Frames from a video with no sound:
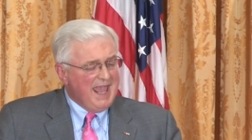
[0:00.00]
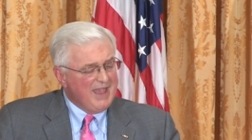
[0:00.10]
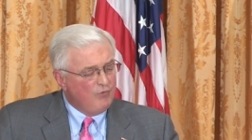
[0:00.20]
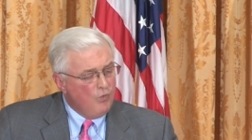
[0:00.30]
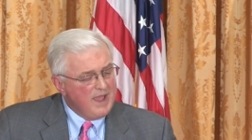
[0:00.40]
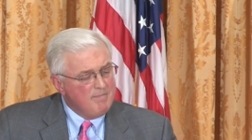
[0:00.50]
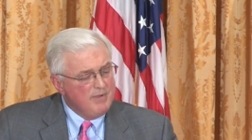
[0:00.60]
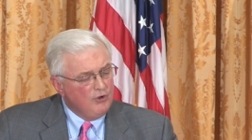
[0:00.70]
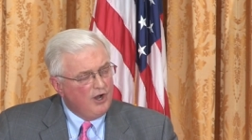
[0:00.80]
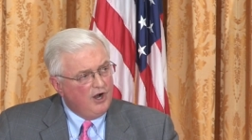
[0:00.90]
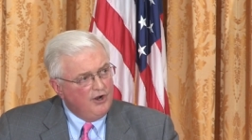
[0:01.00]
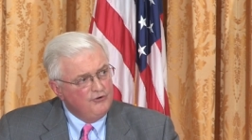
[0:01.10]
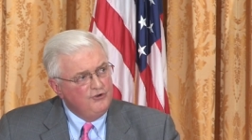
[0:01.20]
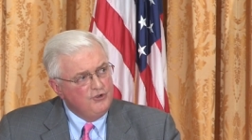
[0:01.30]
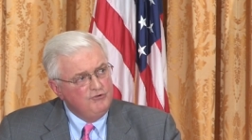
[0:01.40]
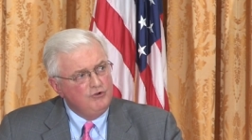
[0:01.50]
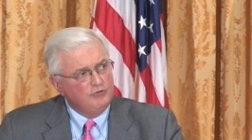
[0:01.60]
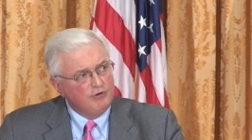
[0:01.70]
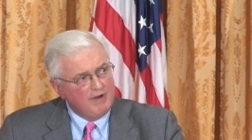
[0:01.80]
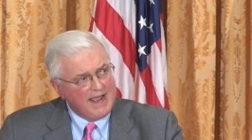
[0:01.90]
If we built 100 new
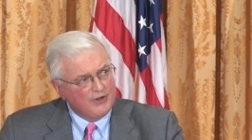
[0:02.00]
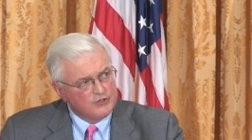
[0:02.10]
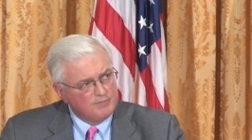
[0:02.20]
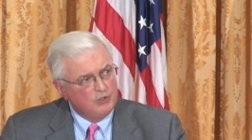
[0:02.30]
nuclear reactors